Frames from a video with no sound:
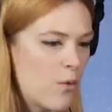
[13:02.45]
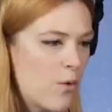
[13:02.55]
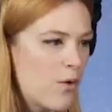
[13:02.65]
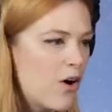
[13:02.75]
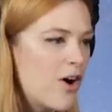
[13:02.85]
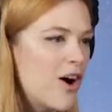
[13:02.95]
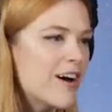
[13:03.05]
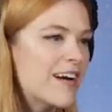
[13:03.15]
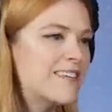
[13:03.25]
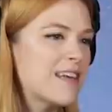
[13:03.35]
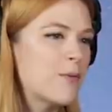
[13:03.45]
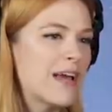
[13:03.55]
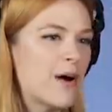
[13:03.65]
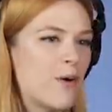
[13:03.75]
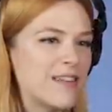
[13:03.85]
Oh, it's like we
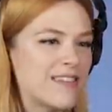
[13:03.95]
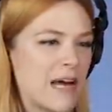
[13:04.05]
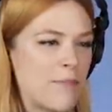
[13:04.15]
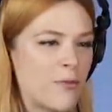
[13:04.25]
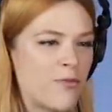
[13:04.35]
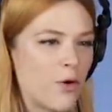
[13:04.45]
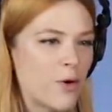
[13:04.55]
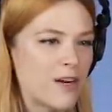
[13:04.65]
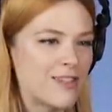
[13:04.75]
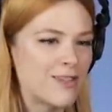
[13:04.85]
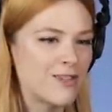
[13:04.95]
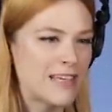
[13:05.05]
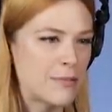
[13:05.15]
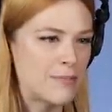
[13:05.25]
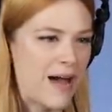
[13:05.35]
get one step forward and two
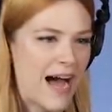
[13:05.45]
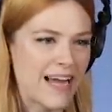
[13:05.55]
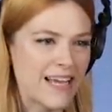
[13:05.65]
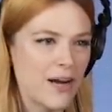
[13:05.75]
steps back.